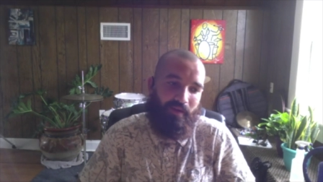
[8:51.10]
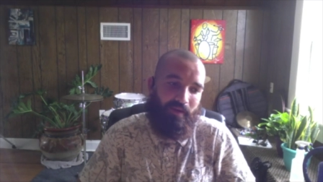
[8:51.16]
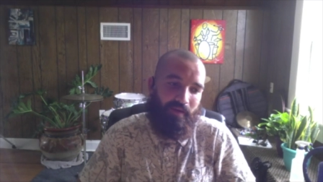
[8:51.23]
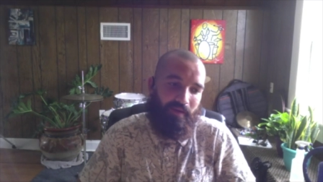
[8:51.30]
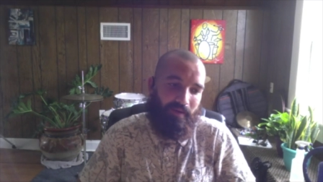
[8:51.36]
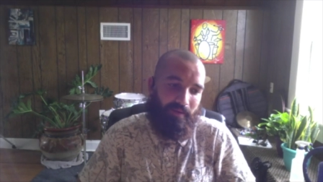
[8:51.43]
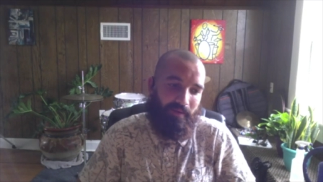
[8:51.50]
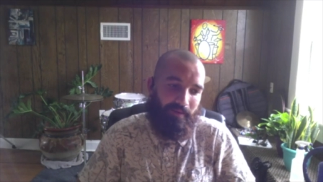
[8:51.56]

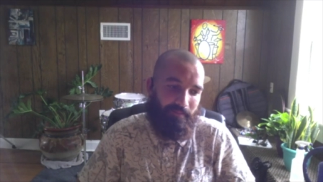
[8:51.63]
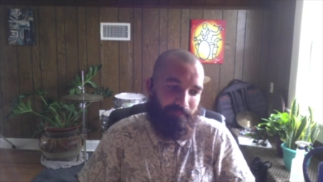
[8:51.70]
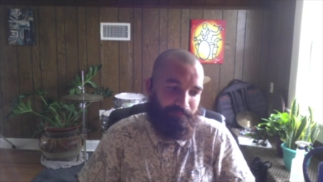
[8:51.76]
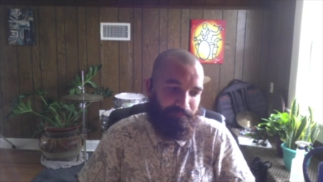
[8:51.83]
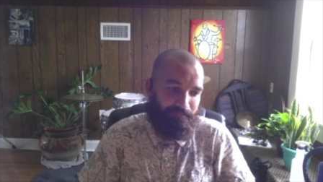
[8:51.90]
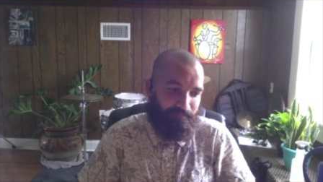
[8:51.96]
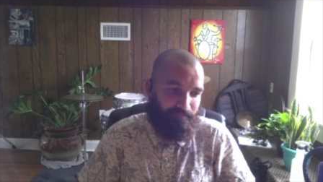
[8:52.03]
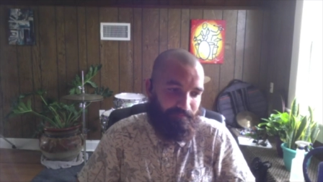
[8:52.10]
Um,
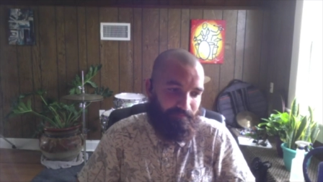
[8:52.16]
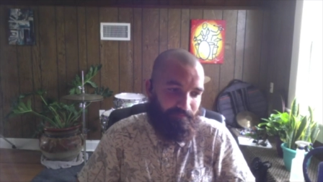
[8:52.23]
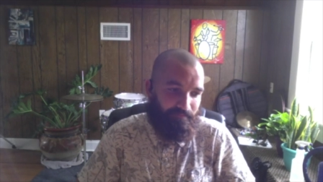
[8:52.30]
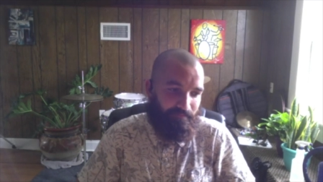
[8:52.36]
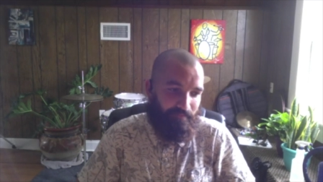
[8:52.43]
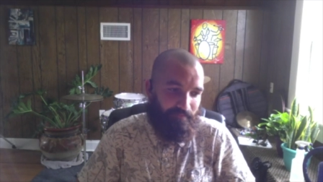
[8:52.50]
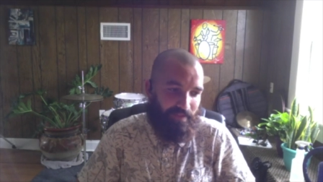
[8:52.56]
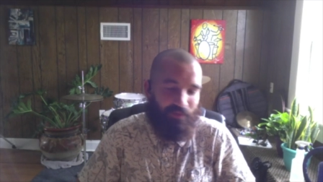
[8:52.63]

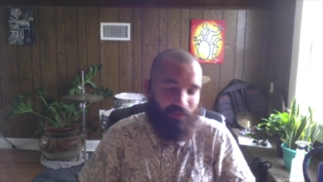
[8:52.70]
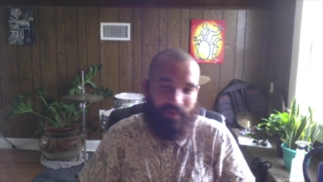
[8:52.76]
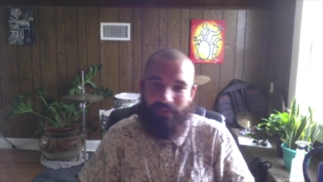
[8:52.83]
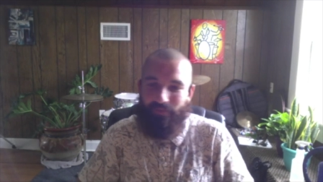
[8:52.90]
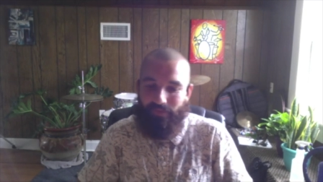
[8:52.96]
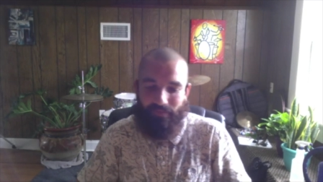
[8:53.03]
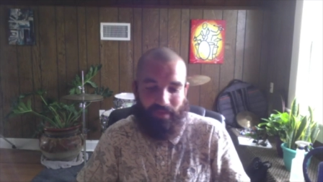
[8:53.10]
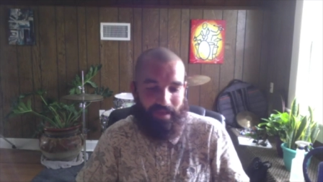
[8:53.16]
so
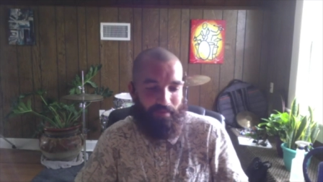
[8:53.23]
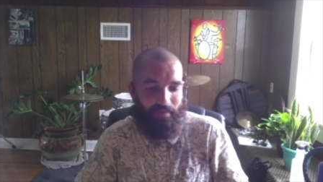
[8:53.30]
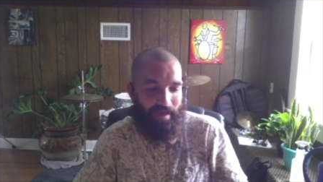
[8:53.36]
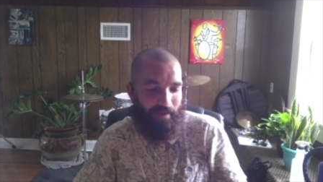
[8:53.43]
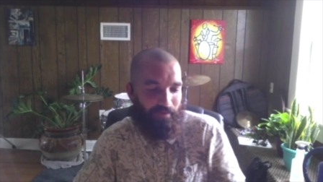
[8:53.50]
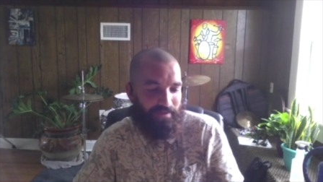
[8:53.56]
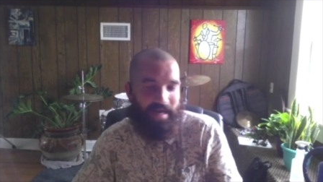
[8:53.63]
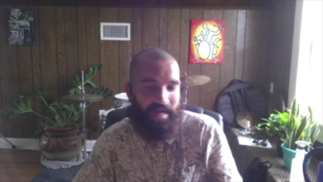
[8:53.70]
even then,
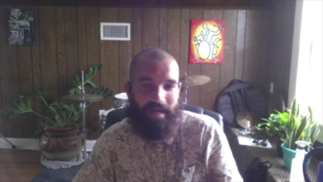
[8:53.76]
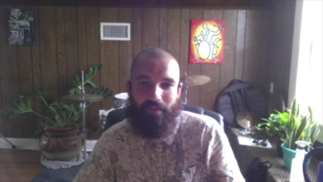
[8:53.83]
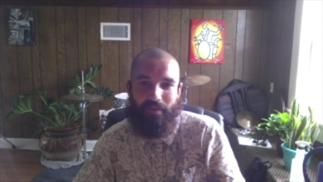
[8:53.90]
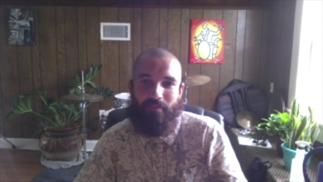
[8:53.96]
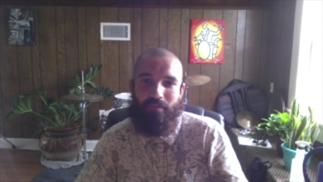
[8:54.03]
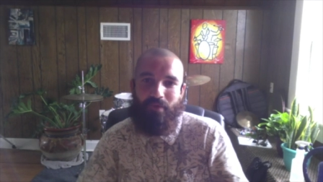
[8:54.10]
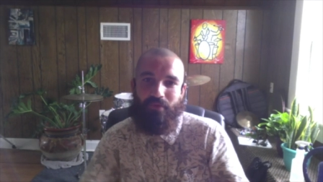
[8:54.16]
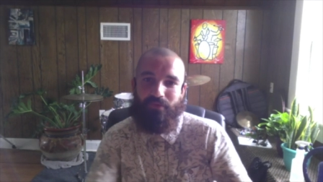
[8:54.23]
that was kind of the
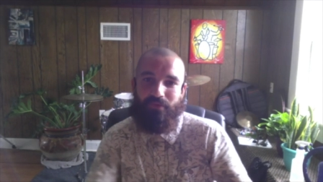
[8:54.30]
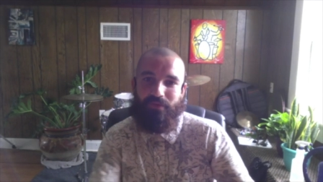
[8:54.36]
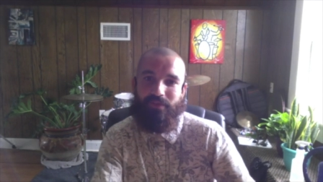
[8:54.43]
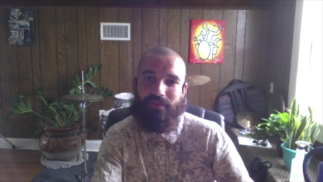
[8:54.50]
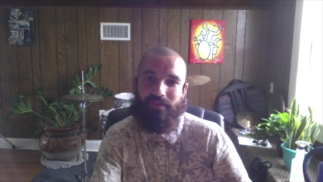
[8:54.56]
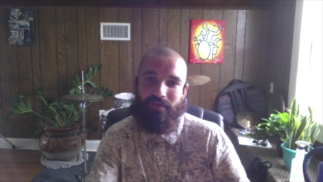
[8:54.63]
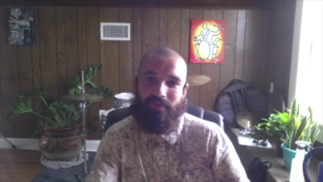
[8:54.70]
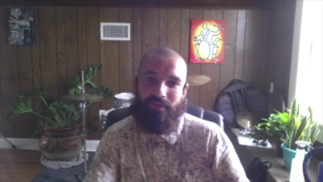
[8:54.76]

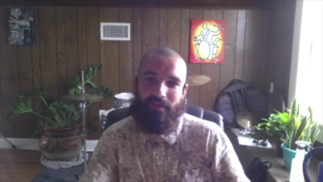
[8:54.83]
most,